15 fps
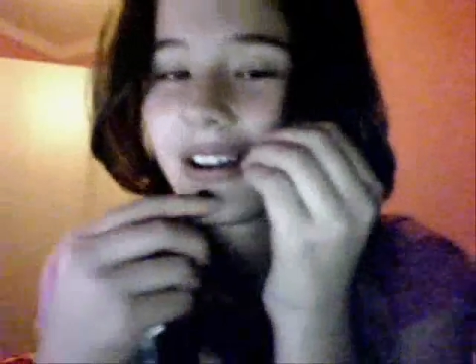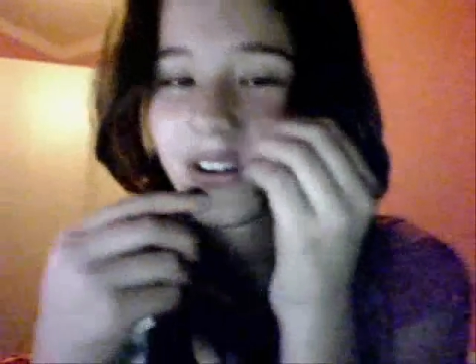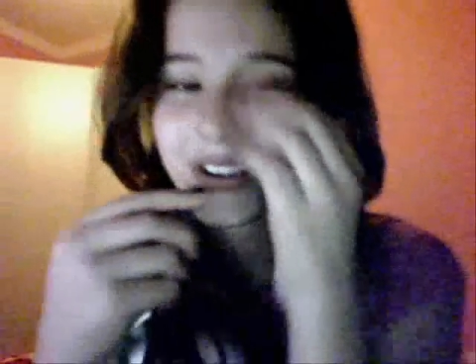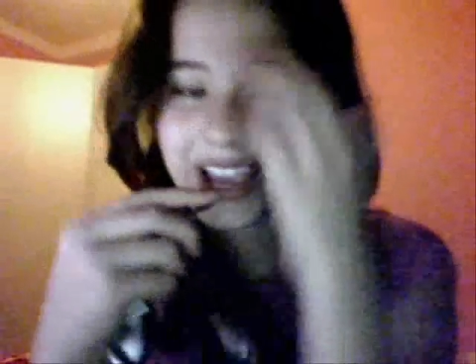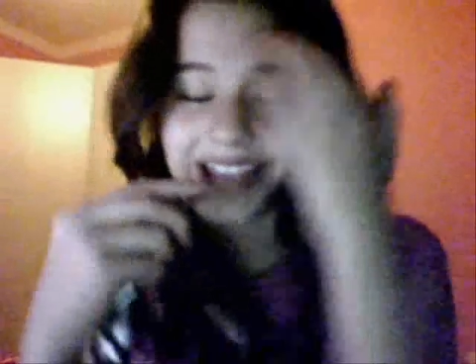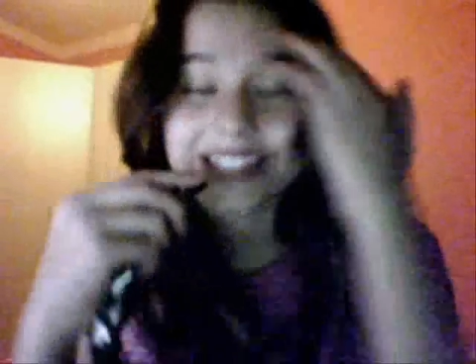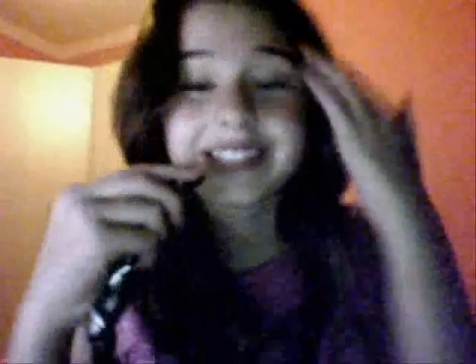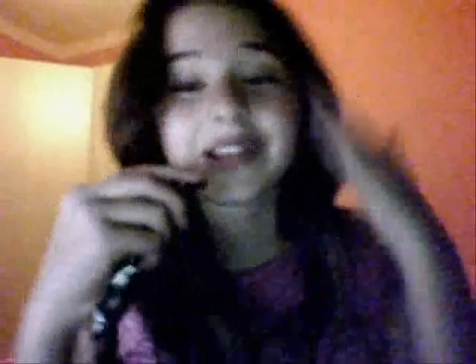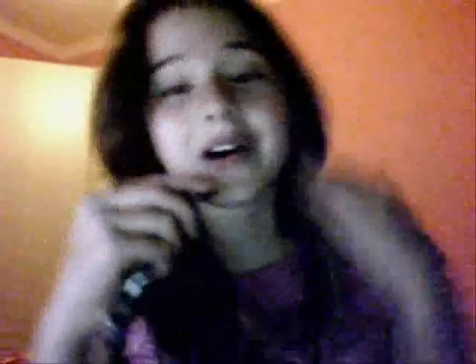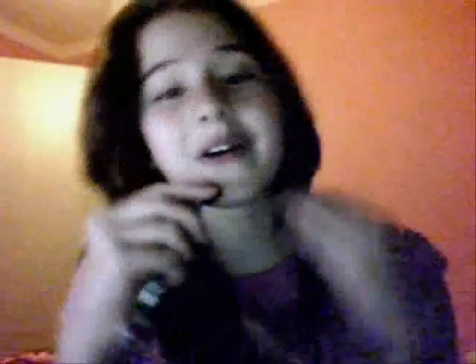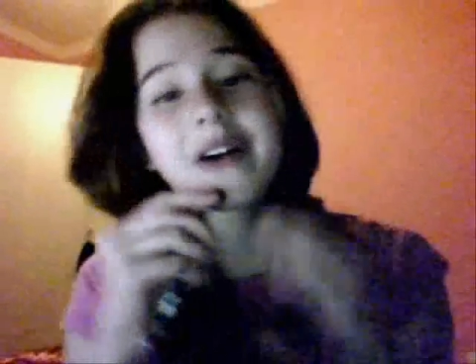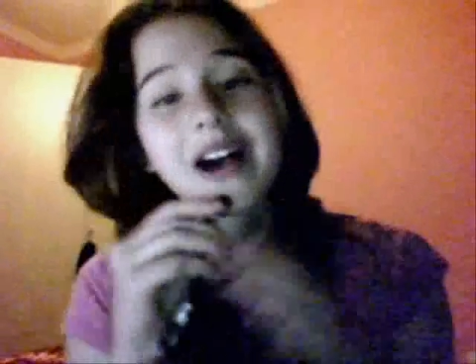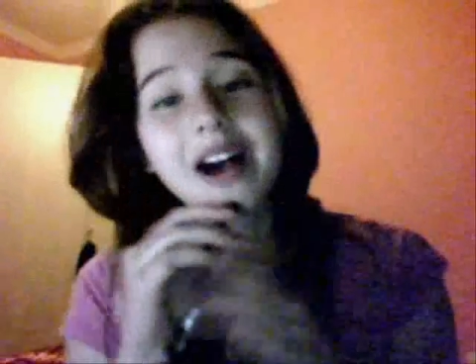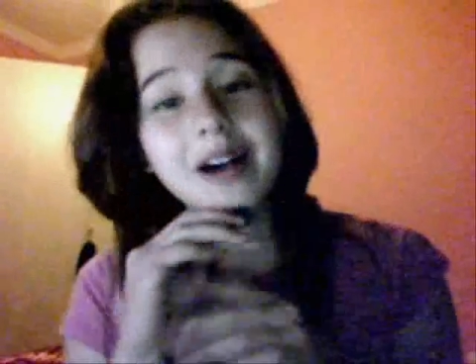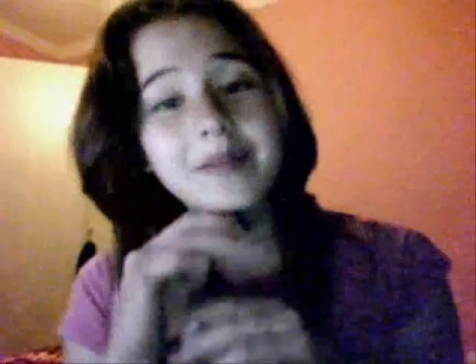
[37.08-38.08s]
Okay,
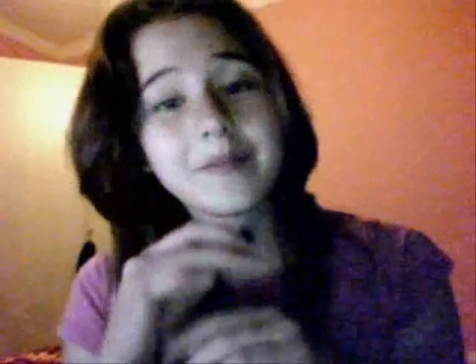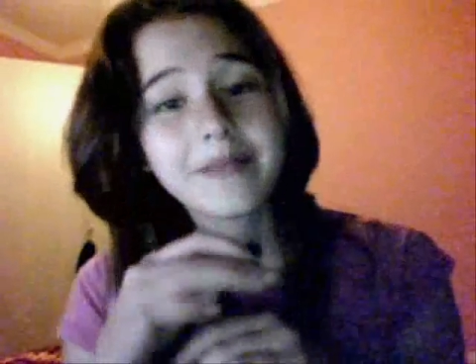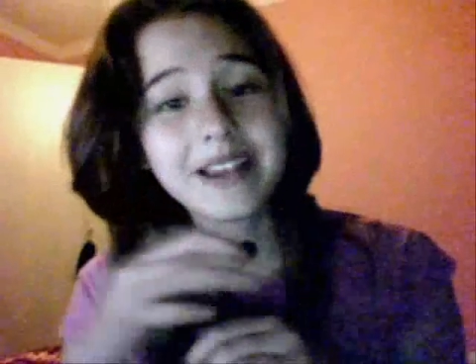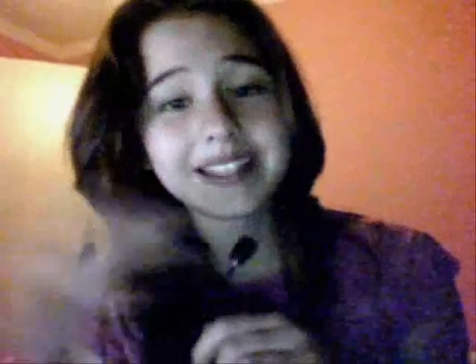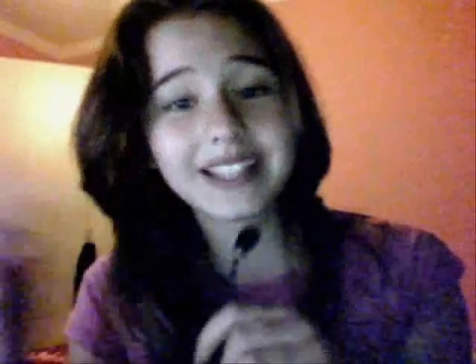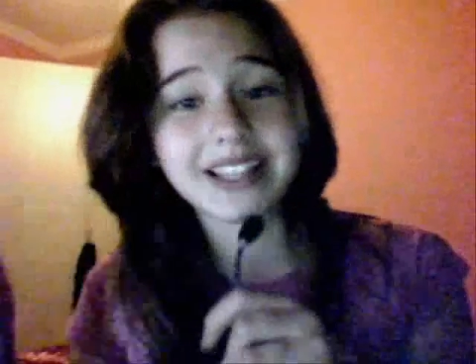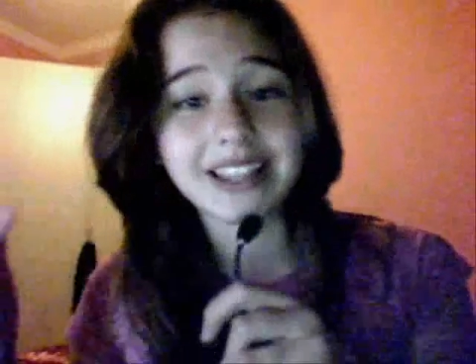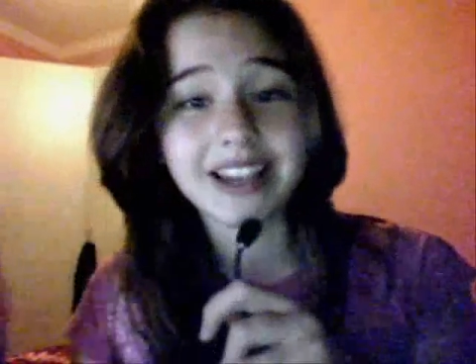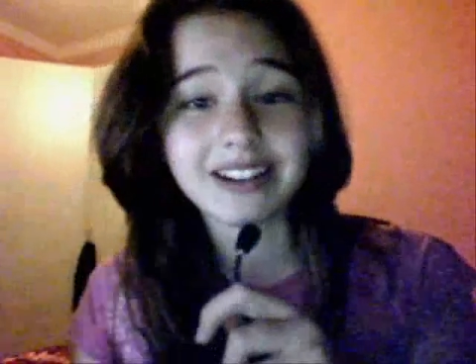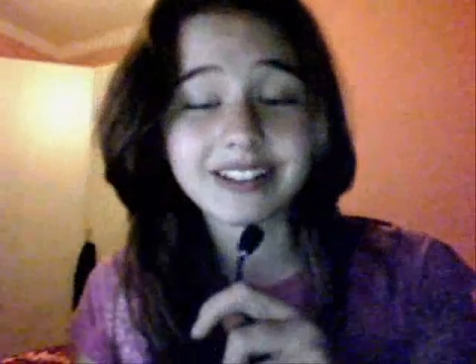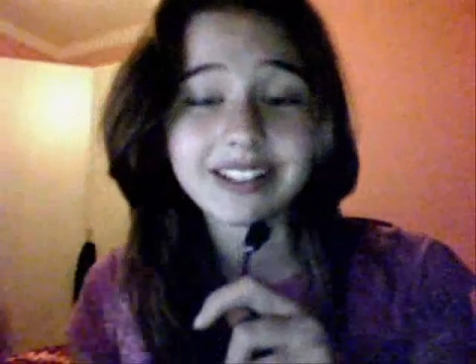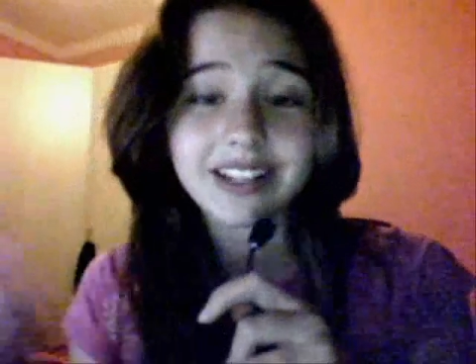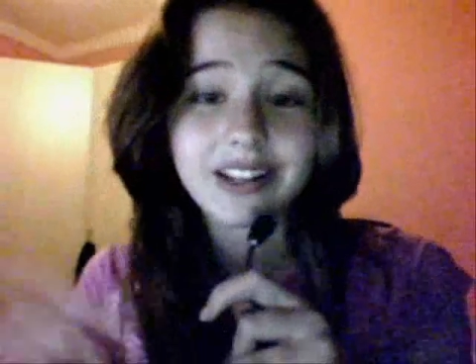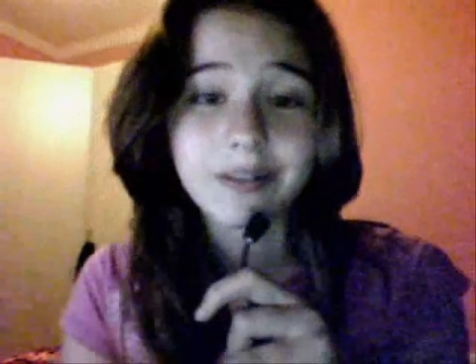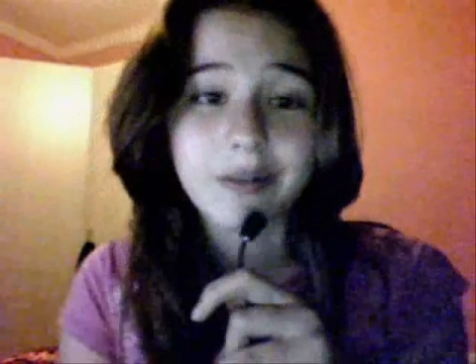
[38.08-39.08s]
so basically I'll
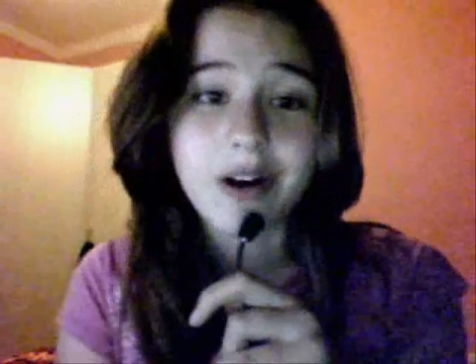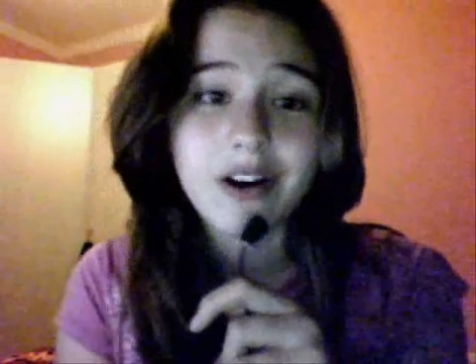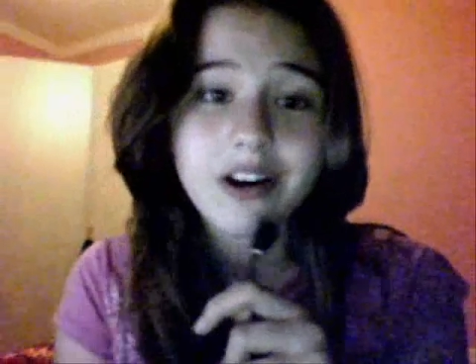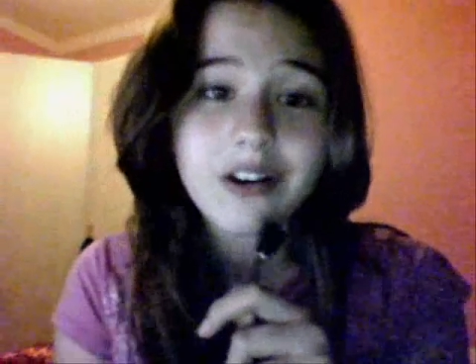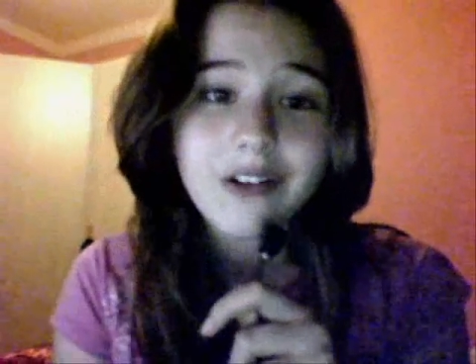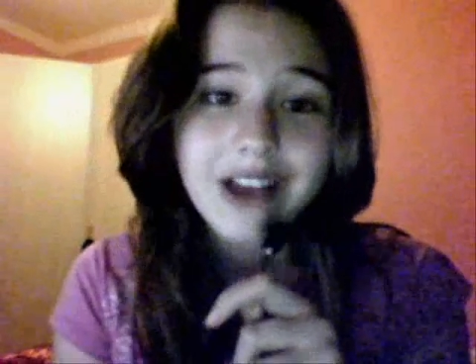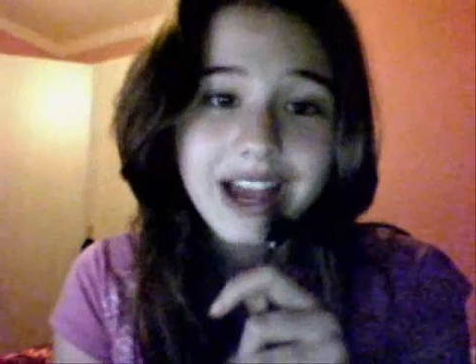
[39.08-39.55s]
see you tomorrow,